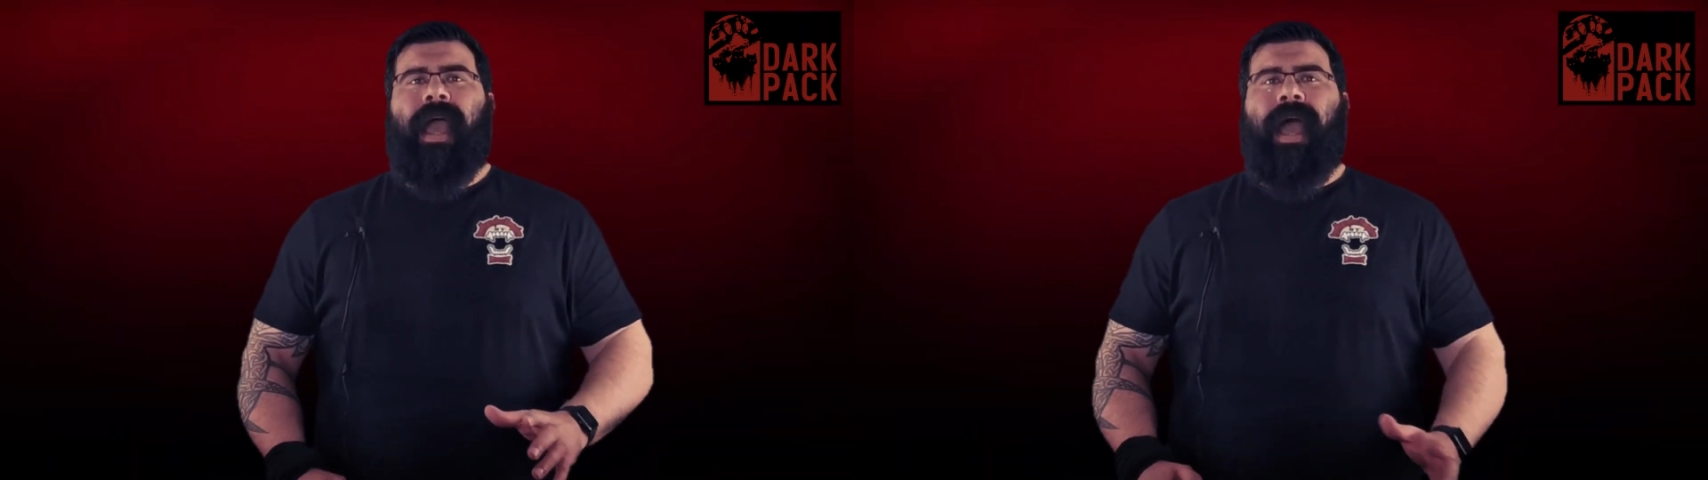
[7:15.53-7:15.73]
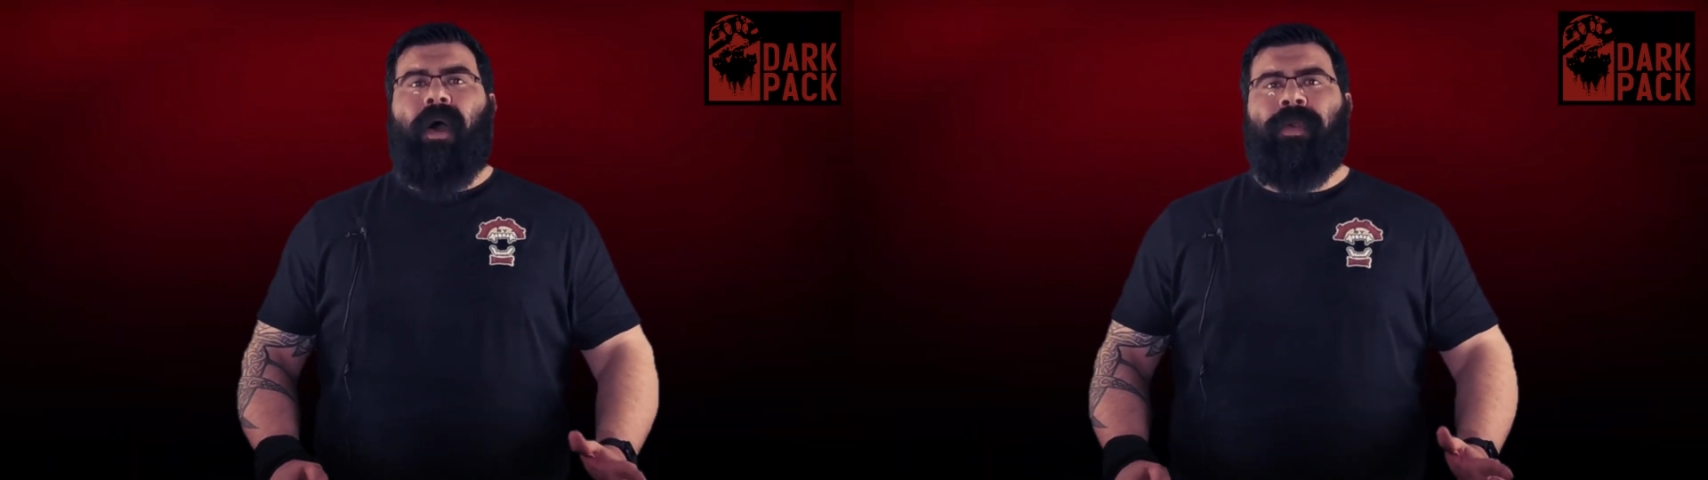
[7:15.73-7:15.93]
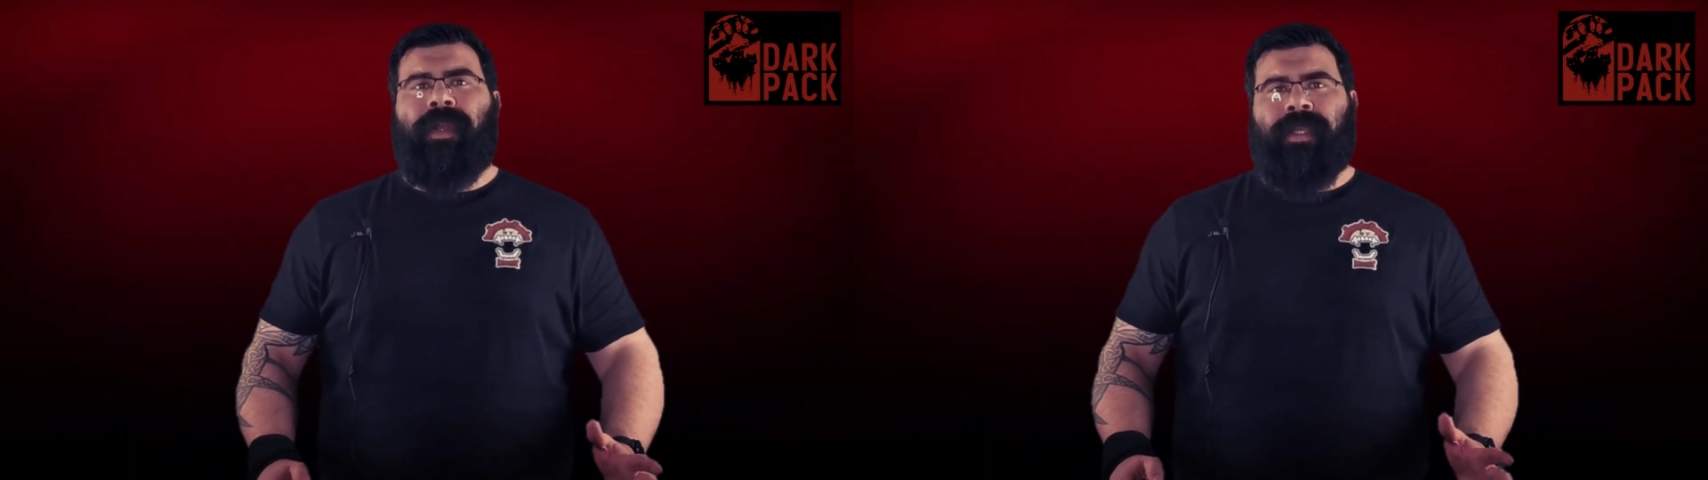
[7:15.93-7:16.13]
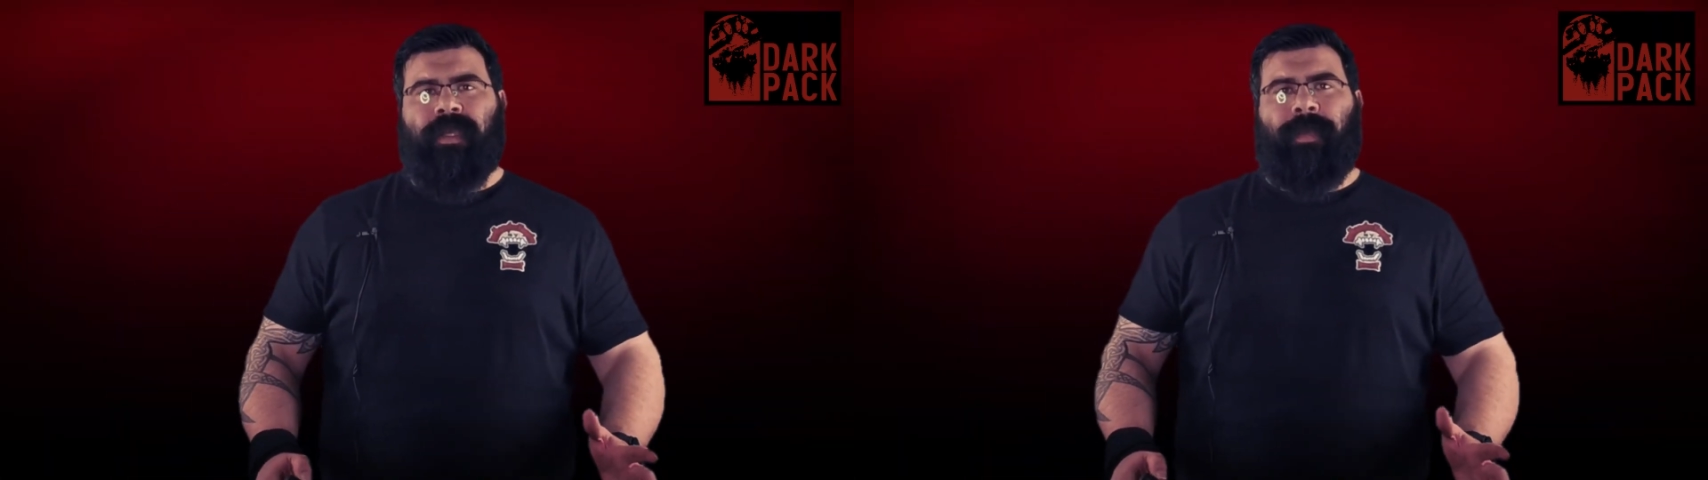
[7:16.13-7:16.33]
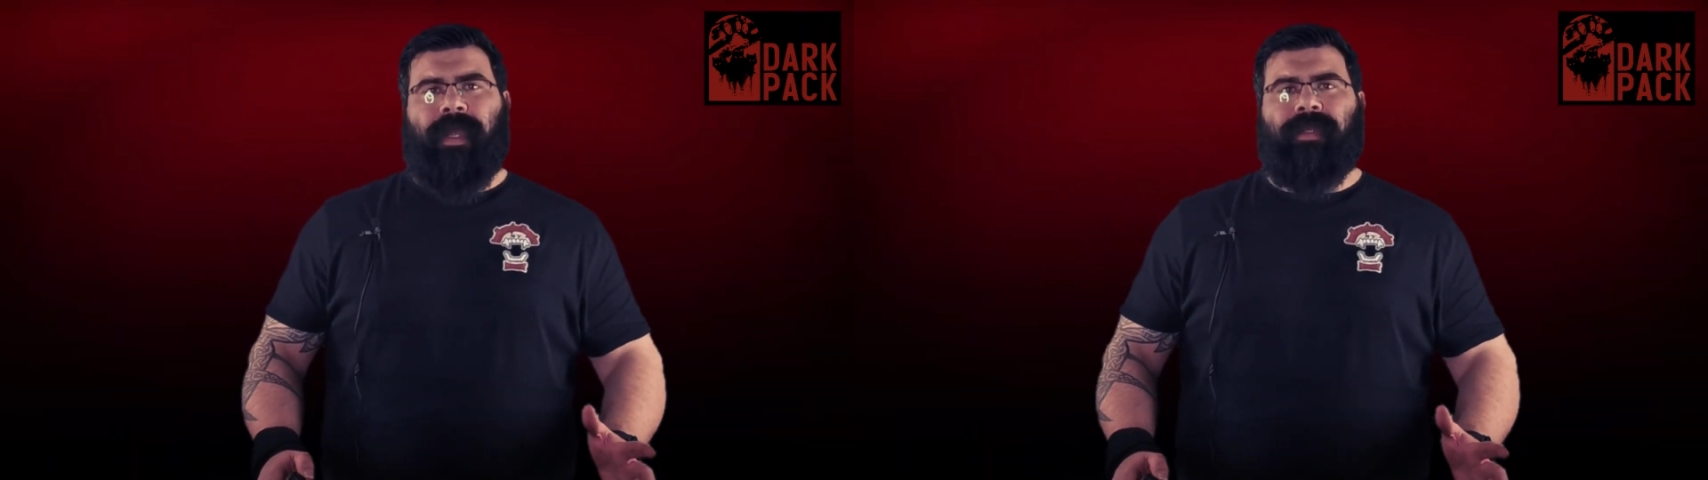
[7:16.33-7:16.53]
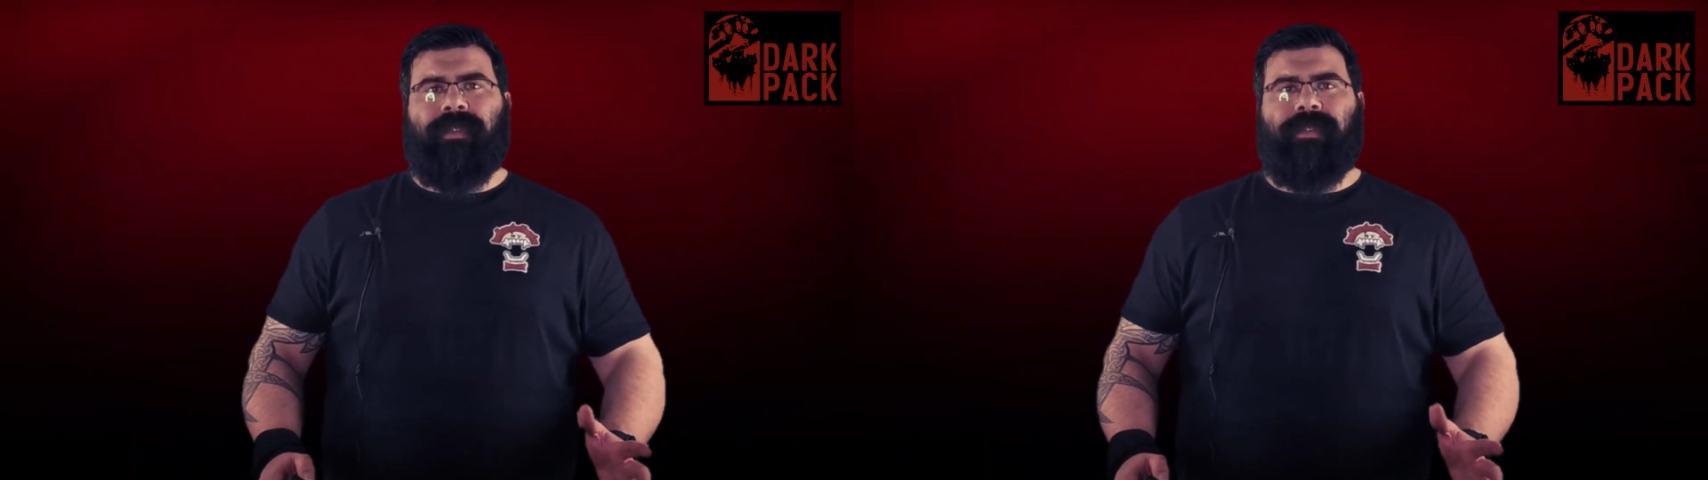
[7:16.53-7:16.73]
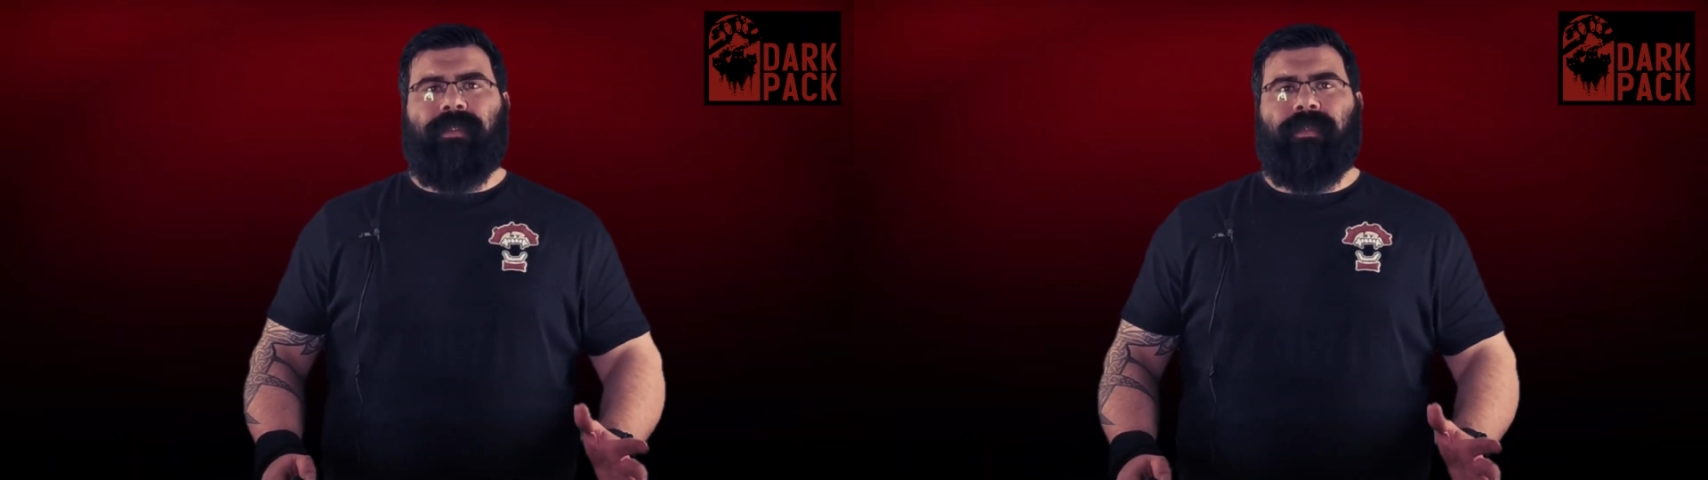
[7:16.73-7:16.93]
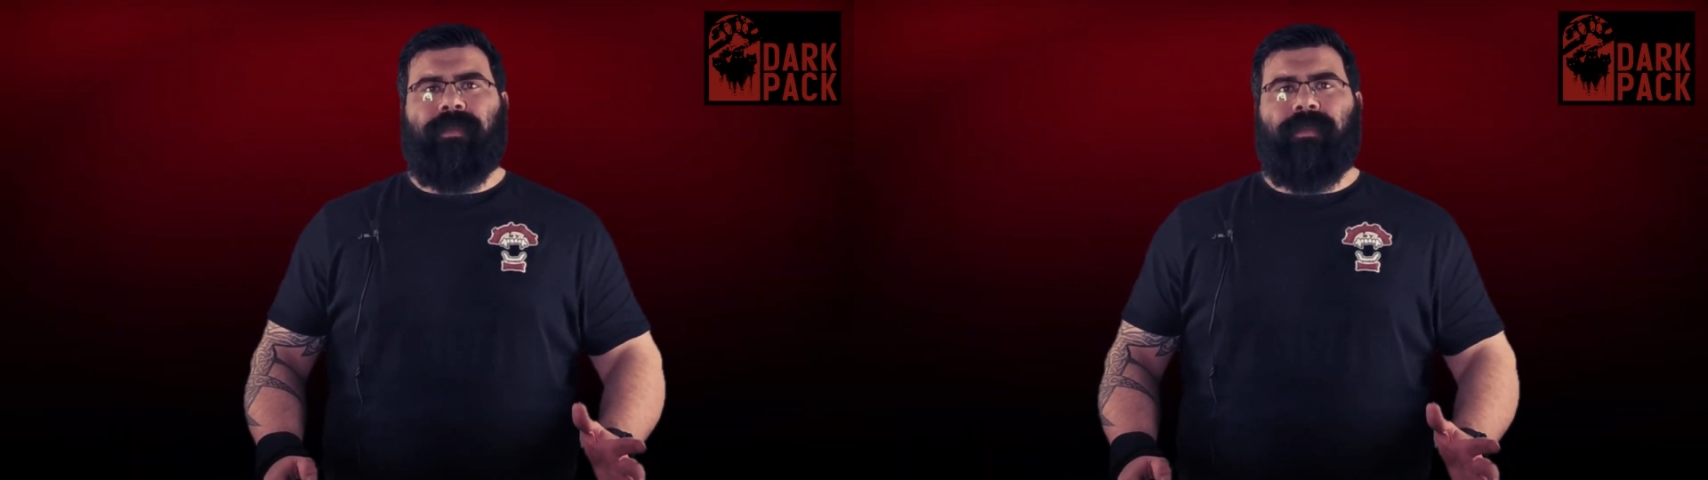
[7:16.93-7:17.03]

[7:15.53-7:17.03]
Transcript: Elder disciplines.